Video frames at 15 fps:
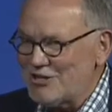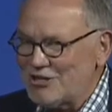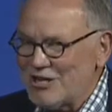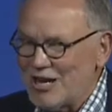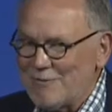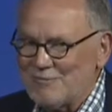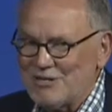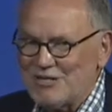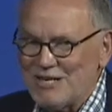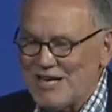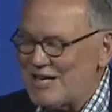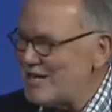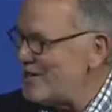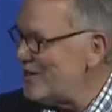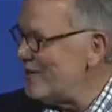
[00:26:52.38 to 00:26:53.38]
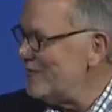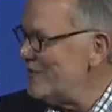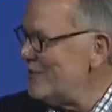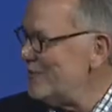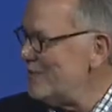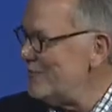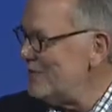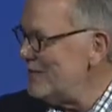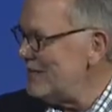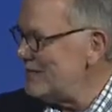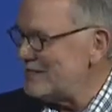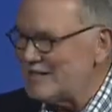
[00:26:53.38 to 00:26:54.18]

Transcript: job to take care of human beings."